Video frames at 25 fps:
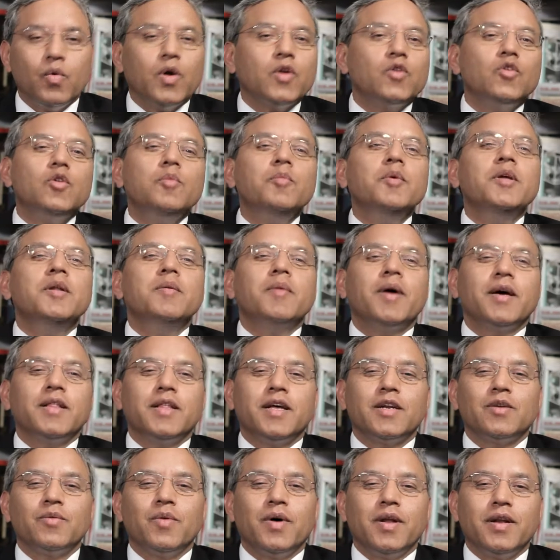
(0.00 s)
What do you mean
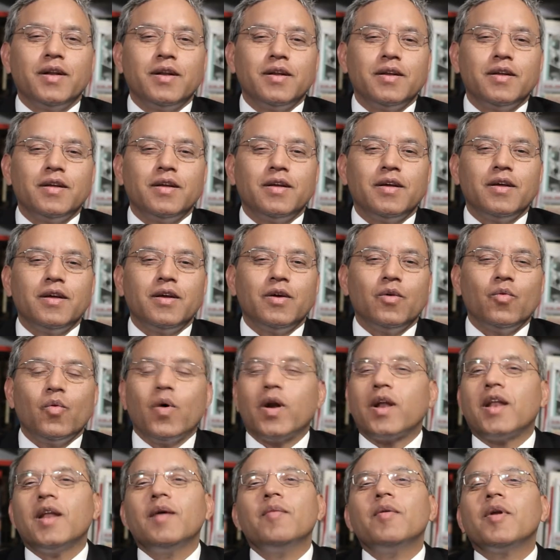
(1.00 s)
by that one?
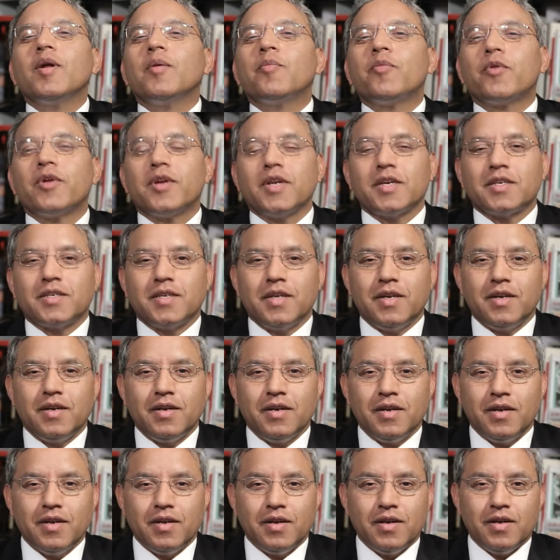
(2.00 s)
What level of
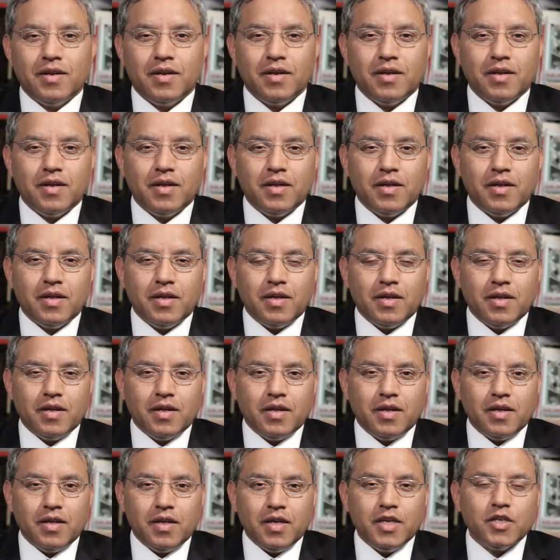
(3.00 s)
protection
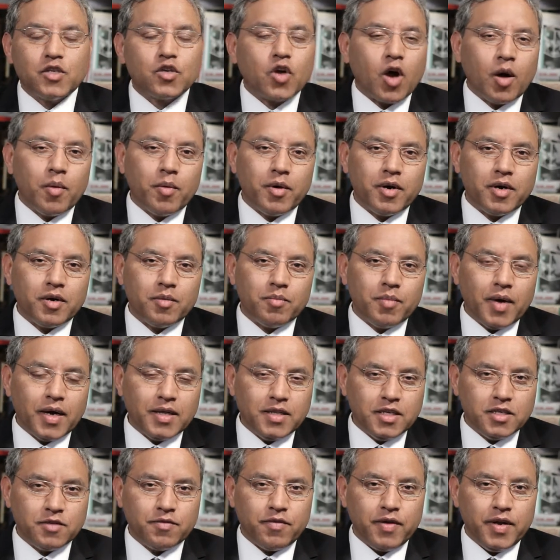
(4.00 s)
is covered
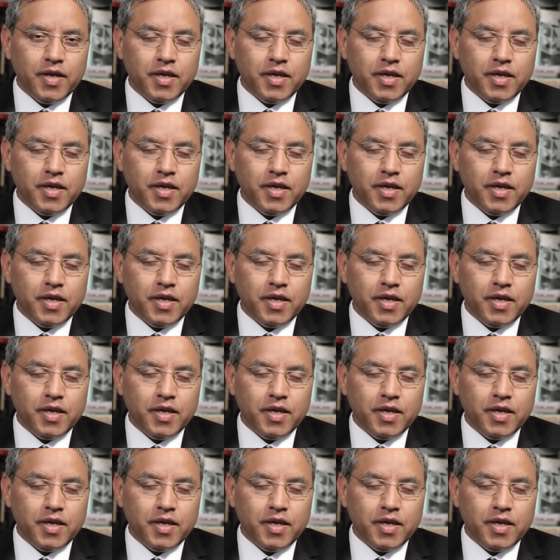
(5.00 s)
by this